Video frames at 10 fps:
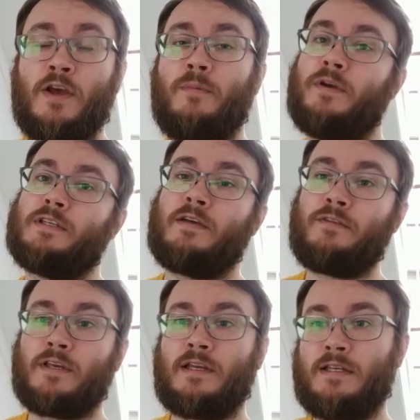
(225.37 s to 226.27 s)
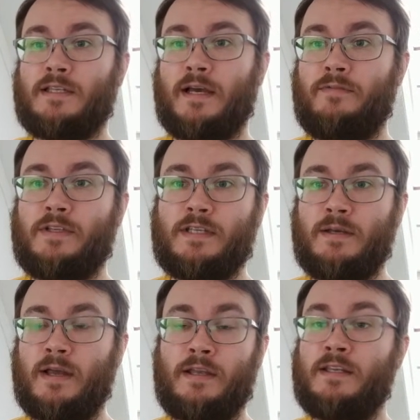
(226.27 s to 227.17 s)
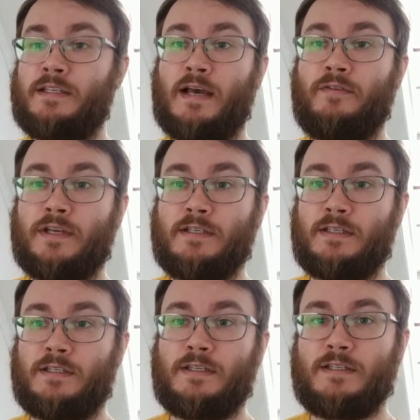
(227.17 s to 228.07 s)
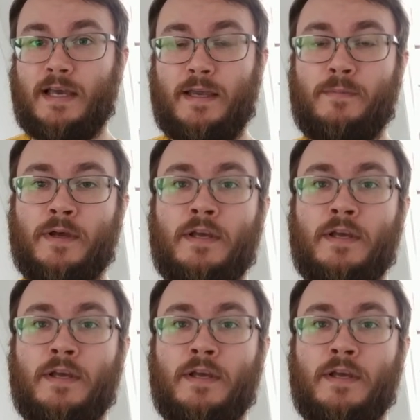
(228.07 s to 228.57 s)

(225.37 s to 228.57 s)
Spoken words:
because everything needs to have the same, it needs to have a consistent type.